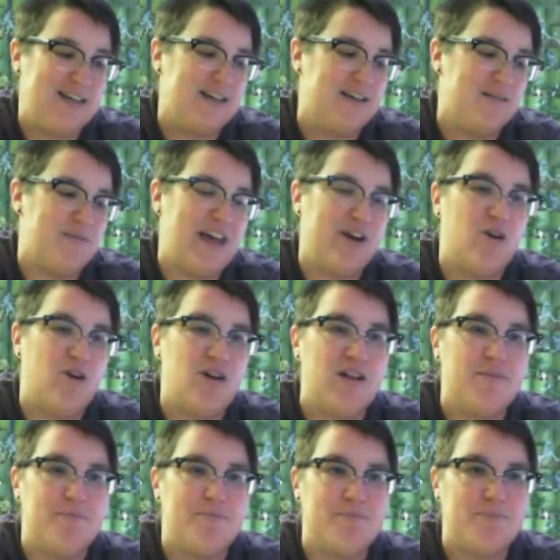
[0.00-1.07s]

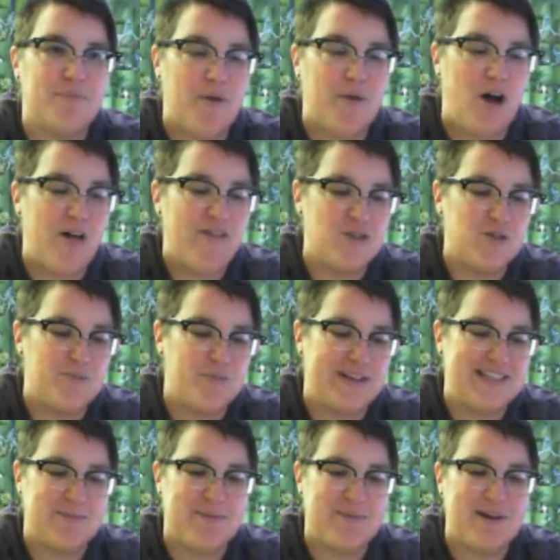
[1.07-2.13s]
All those
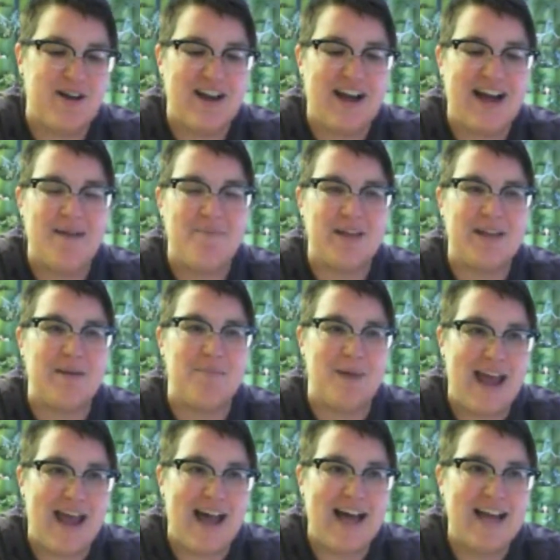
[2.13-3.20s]
bits about God being
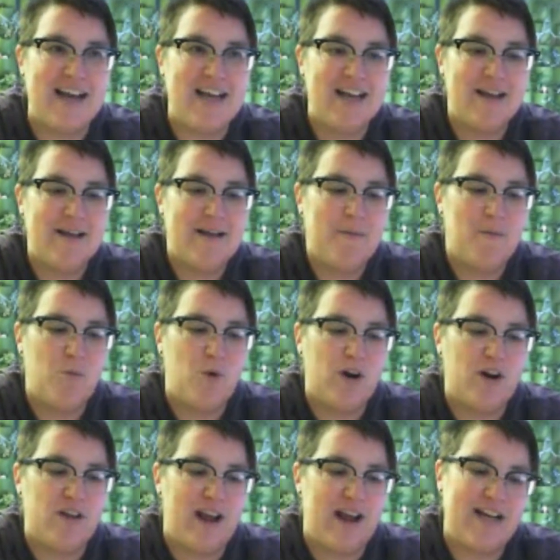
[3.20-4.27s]
mad
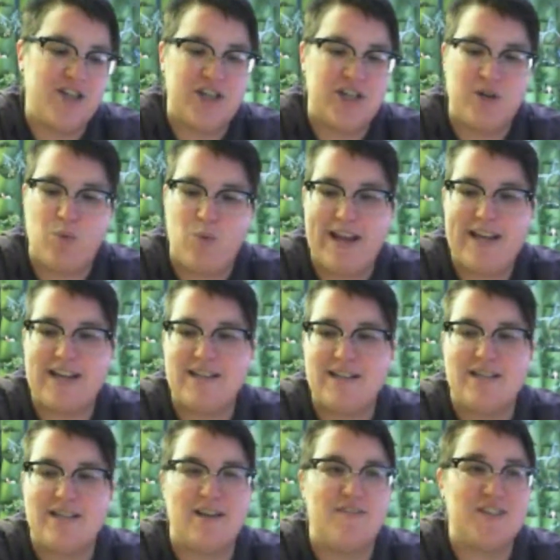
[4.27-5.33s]
were ancient
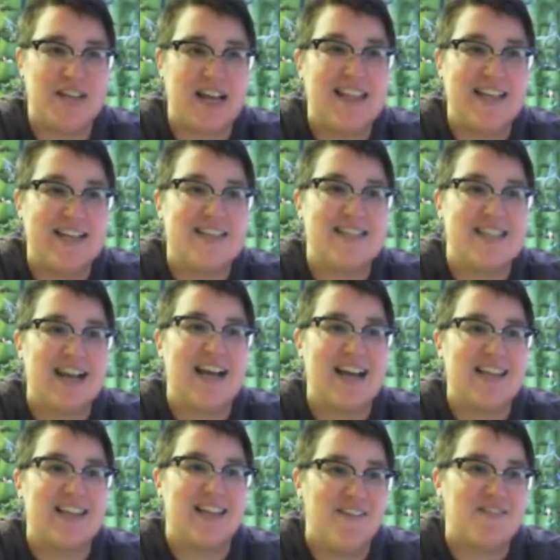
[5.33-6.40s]
ways of telling us that
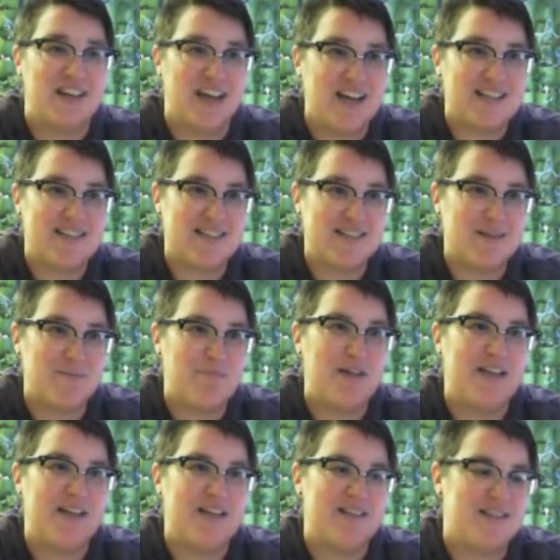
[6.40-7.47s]
God loved us,
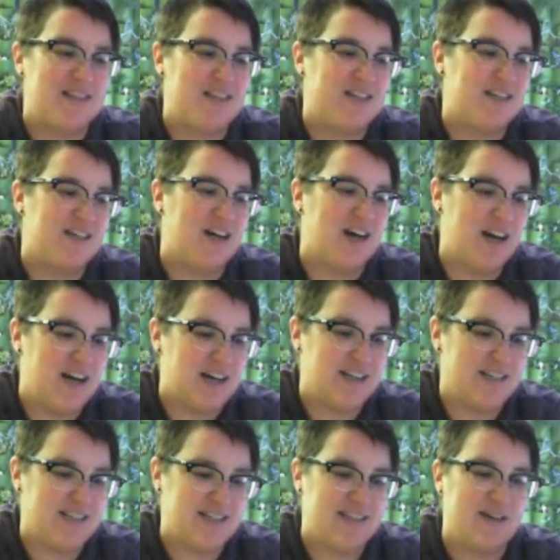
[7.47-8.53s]
because the
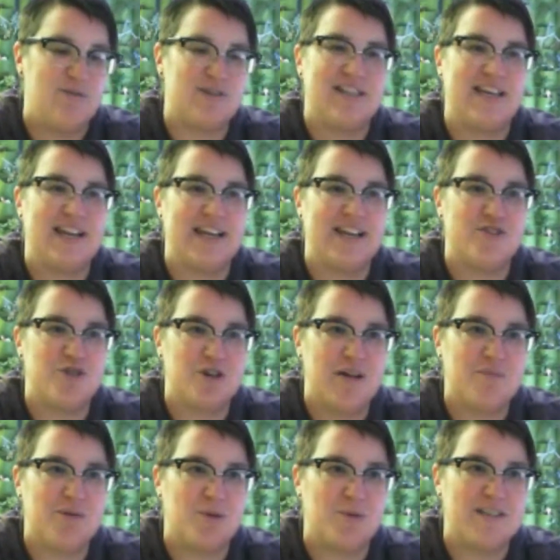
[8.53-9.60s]
us that was getting in
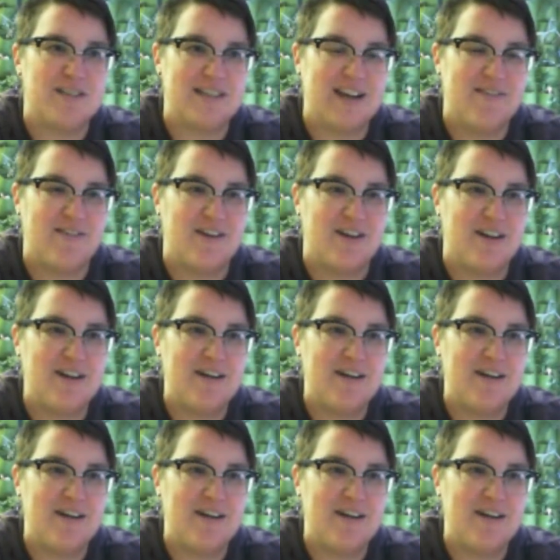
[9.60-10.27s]
trouble was never